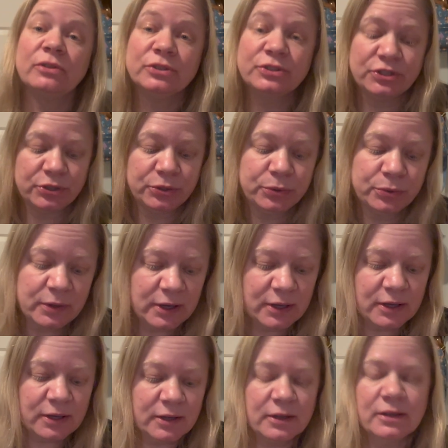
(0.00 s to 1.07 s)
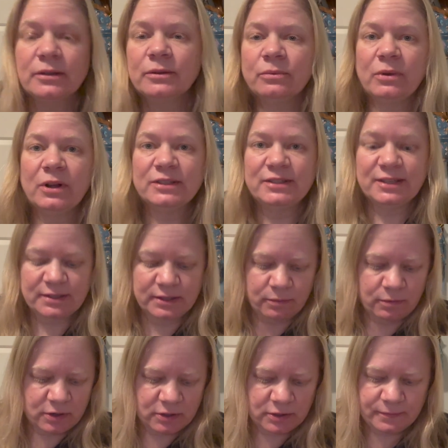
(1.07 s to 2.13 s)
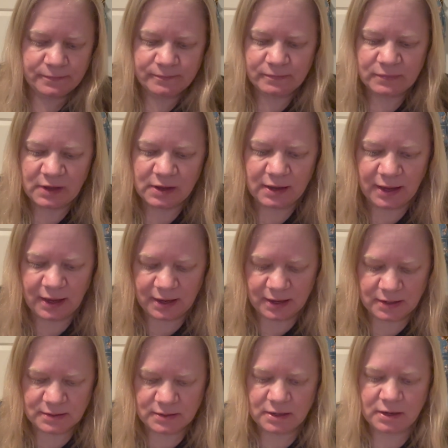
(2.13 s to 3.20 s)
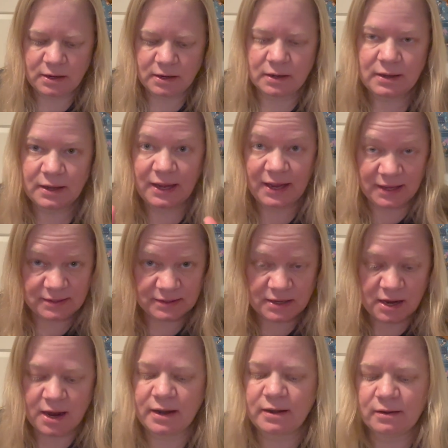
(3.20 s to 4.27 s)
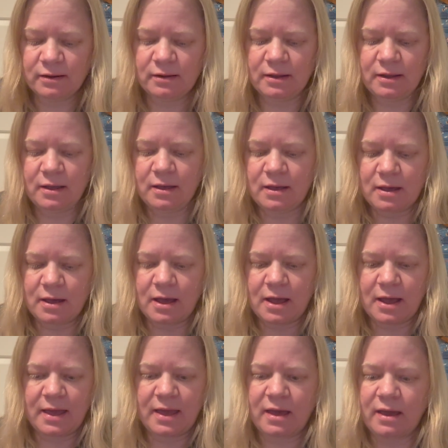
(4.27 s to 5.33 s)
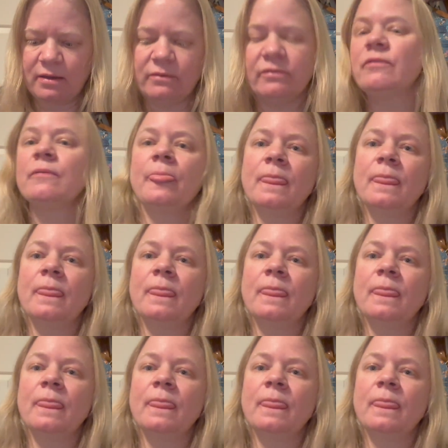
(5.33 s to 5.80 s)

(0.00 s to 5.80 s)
to Walt Disney World, and inside I have